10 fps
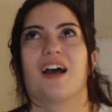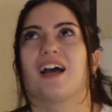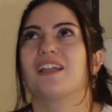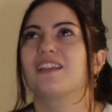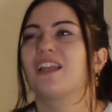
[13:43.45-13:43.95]

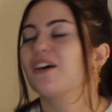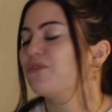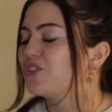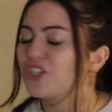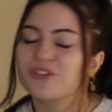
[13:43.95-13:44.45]
I
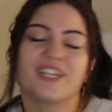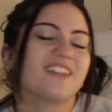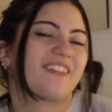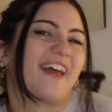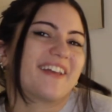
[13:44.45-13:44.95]
love
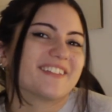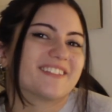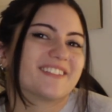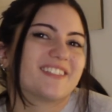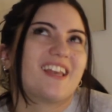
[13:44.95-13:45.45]
doing
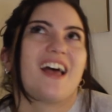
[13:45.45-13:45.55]
this.